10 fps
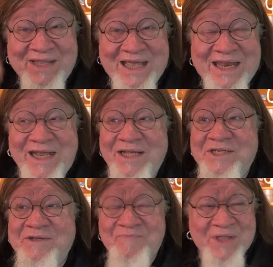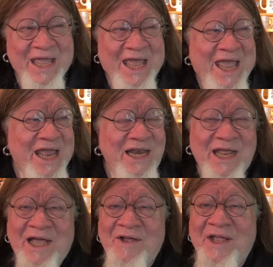It is. And,
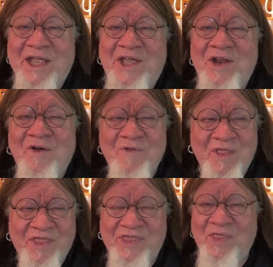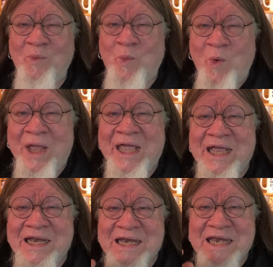uh, you know,
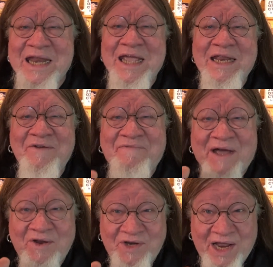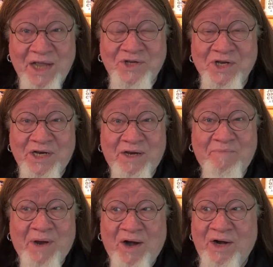we need a foundation
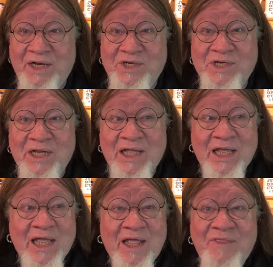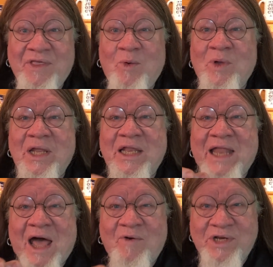in marriage that will
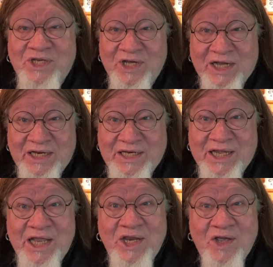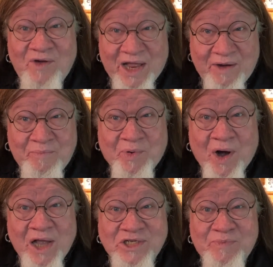allow it to continue and
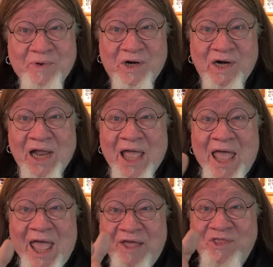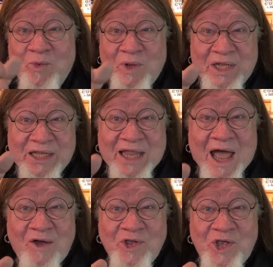prosper and that will
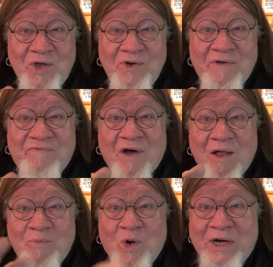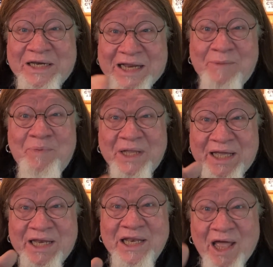allow you to fall more
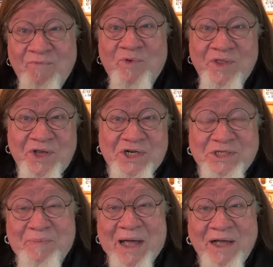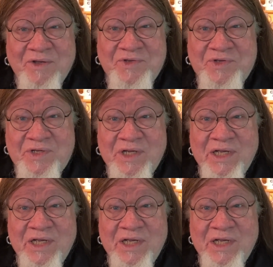deeply in love with your spouse.